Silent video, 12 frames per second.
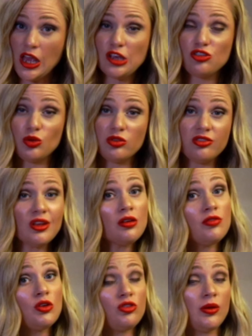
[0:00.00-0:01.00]
So instead
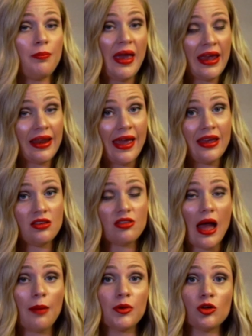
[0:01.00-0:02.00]
of using mayonnaise,
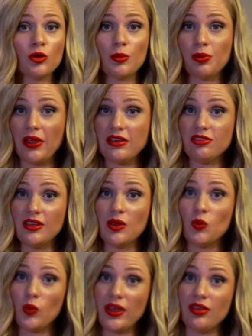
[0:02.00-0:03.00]
I'm gonna replace
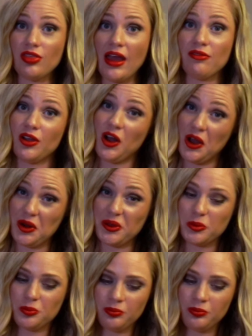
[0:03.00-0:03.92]
it with avocado.